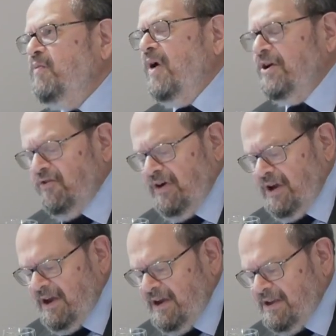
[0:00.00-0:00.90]
be
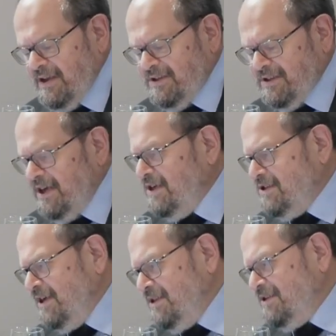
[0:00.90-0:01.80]
wondering at this stage,
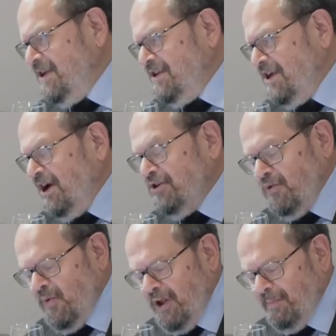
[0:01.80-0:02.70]
and I say the
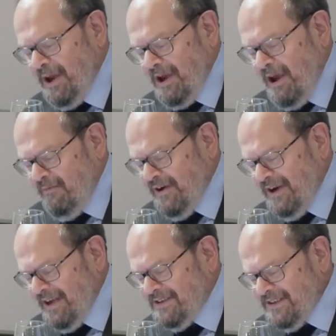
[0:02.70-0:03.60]
underwhelming
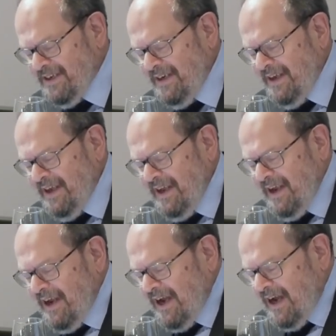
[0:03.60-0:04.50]
evidence,
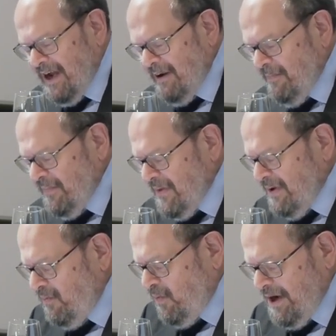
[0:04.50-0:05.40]

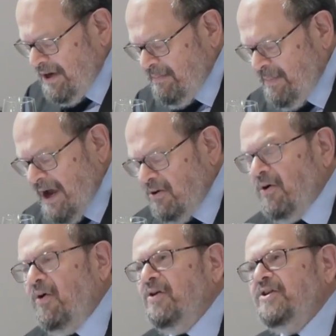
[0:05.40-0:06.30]
what
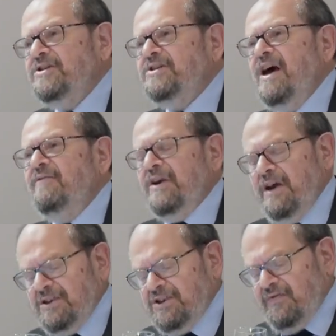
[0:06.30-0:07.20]
about all this
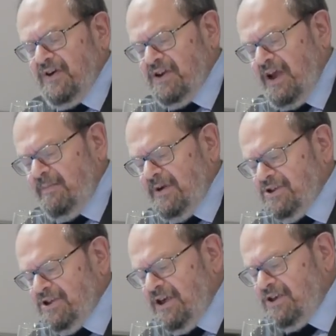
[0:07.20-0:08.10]
evidence for climate
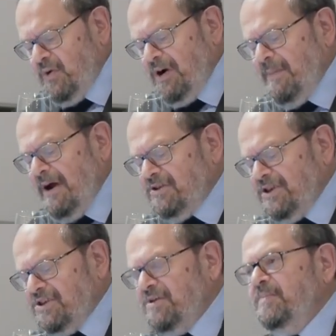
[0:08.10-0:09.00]
change? What about
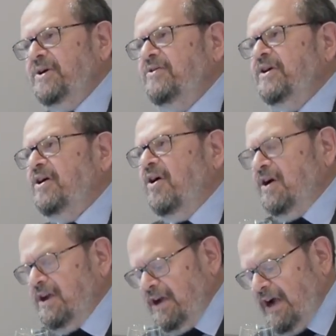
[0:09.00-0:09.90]
disappearing
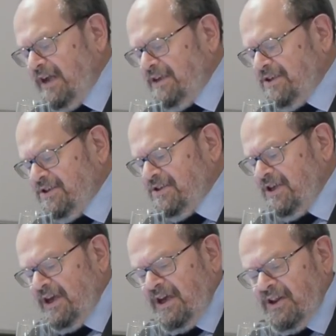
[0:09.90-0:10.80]
Arctic ice,
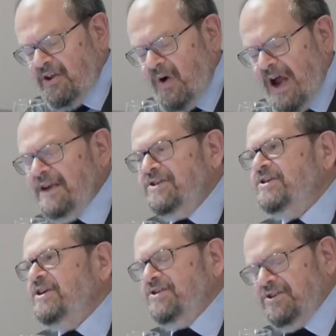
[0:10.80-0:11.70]
the
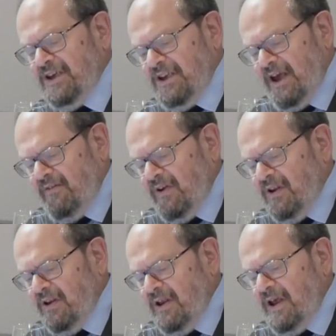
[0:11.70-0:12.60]
rising sea
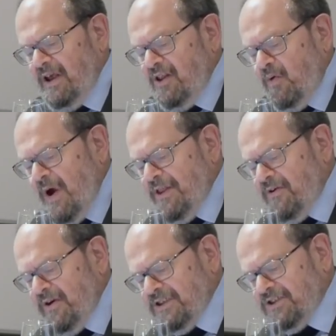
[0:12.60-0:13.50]
level, the
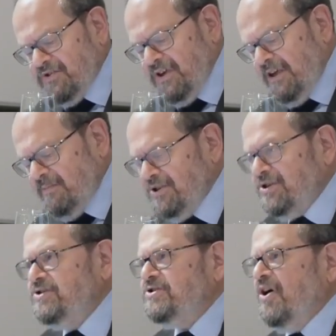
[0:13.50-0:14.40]
weather extremes,
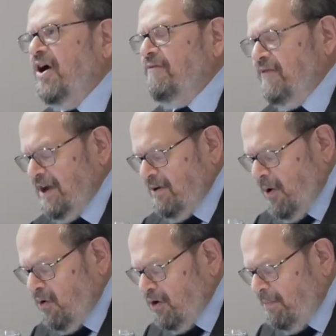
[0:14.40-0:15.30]
the starving
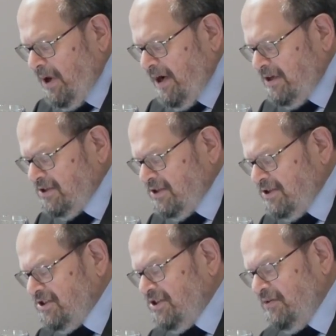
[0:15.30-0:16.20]
polar bears, the
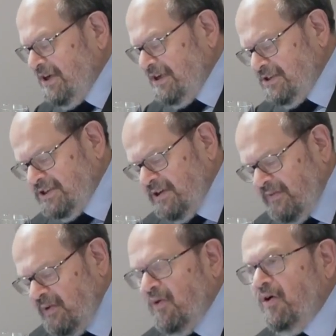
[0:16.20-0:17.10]
Syrian
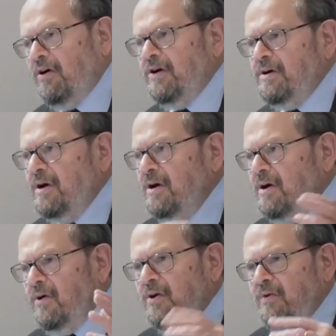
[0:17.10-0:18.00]
civil war, and
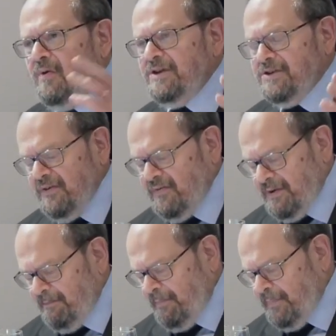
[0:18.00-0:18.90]
all the rest of
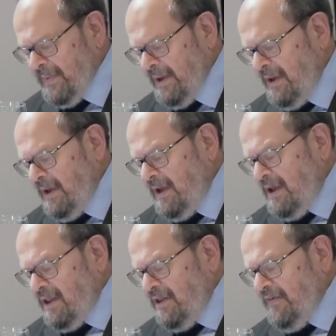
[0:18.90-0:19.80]
it?
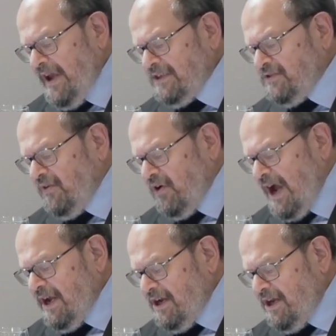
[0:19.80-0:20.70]
The vast
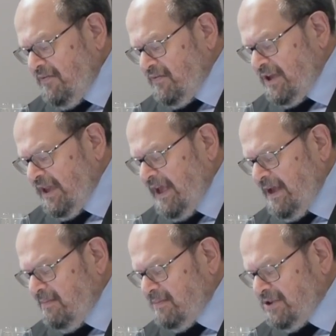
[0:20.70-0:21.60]
variety of
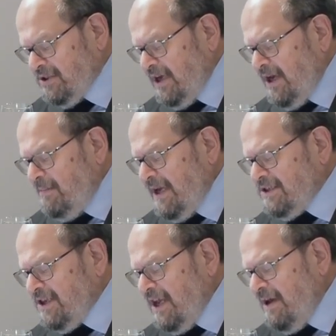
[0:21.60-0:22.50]
claims
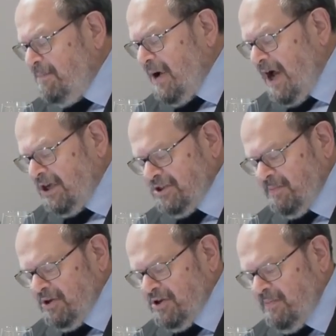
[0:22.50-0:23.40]
makes it
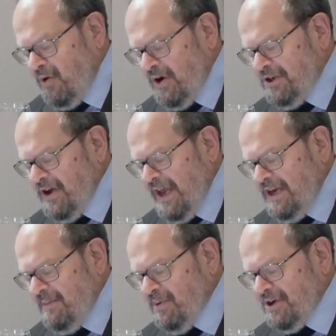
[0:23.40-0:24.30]
impossible to point to
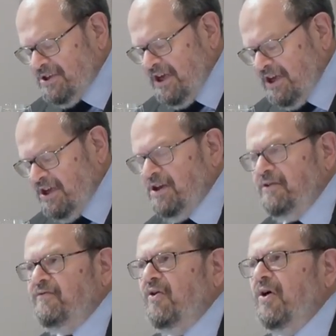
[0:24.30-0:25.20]
any particular
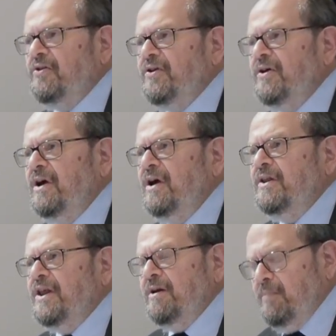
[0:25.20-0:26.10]
fault
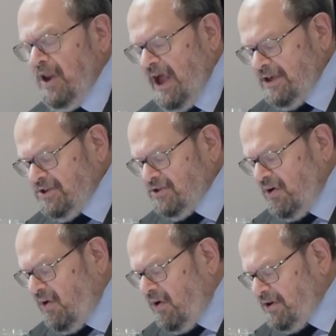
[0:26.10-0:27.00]
that applies to
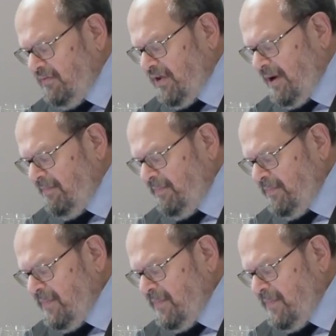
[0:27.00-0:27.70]
all of them.